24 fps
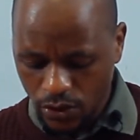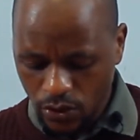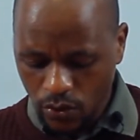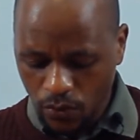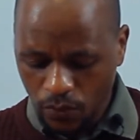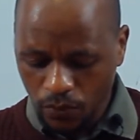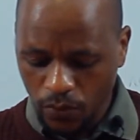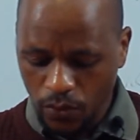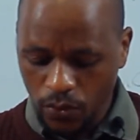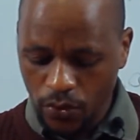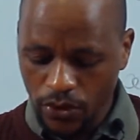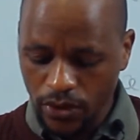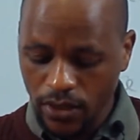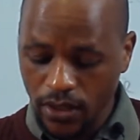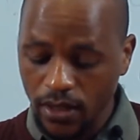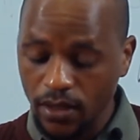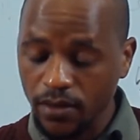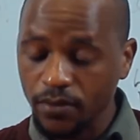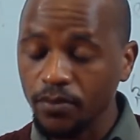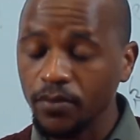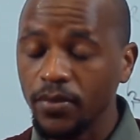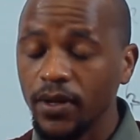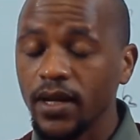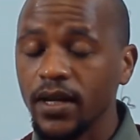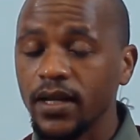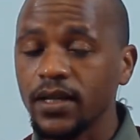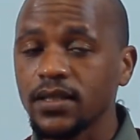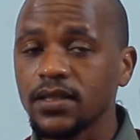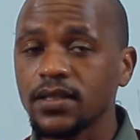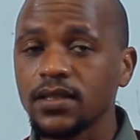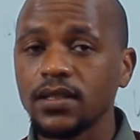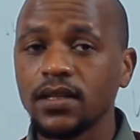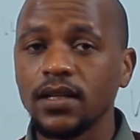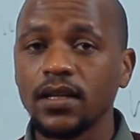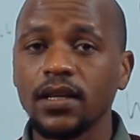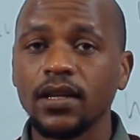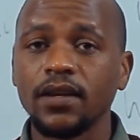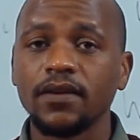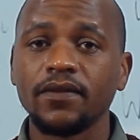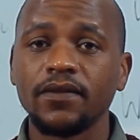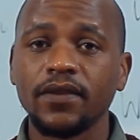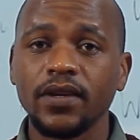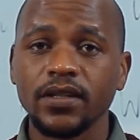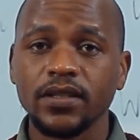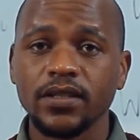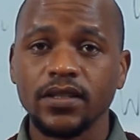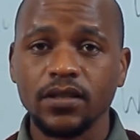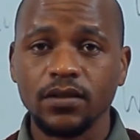to put in place in a
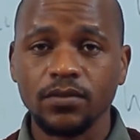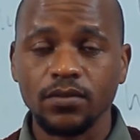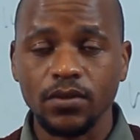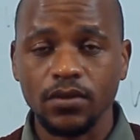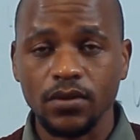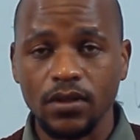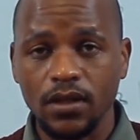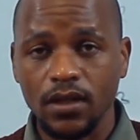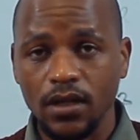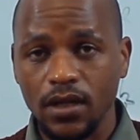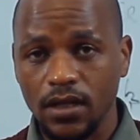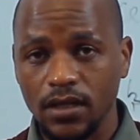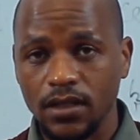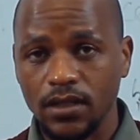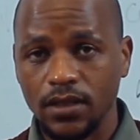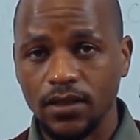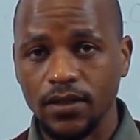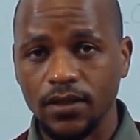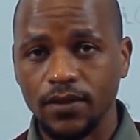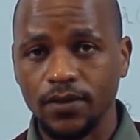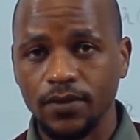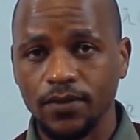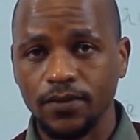vegetable garden.